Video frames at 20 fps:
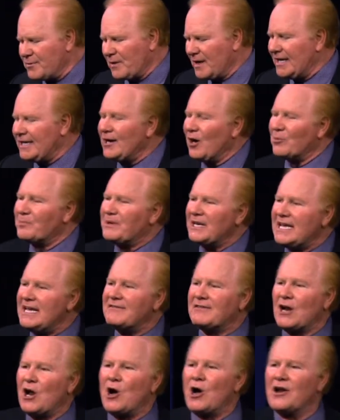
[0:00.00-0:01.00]
really don't
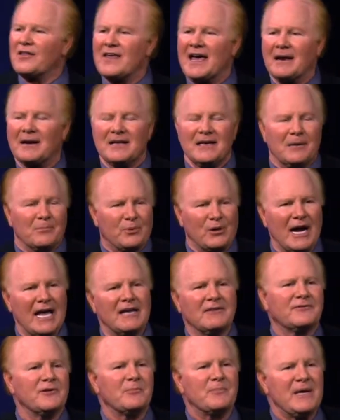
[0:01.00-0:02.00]
believe in all of that
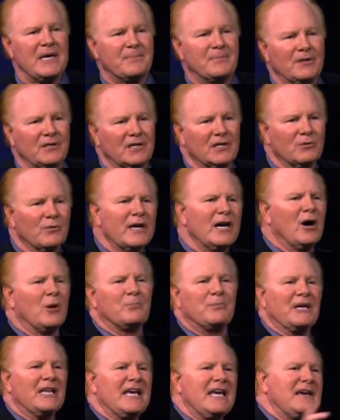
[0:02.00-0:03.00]
praying for people. We
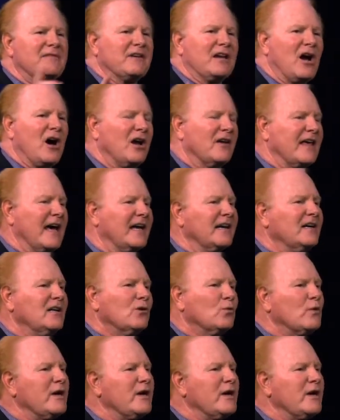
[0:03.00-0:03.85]
don't believe in all that.